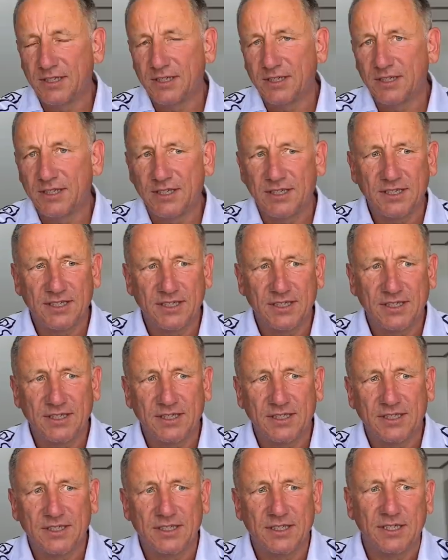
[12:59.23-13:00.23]

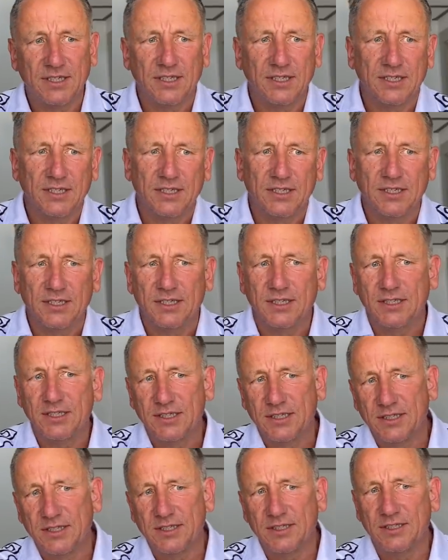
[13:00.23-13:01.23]

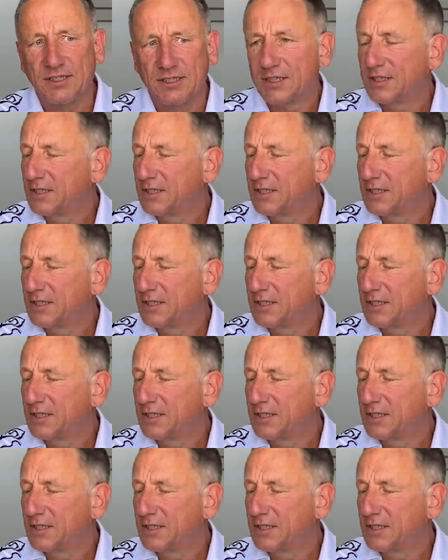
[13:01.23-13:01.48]
(not speaking)